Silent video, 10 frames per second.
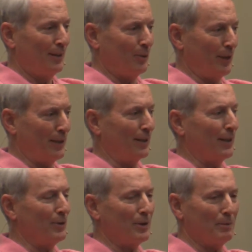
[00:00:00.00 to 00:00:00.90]
when he
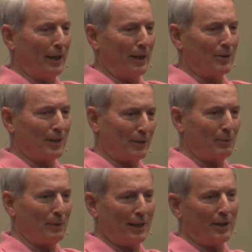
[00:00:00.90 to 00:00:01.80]
delivered the mail to
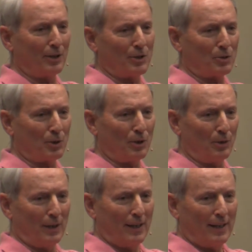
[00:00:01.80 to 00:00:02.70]
everybody on his route.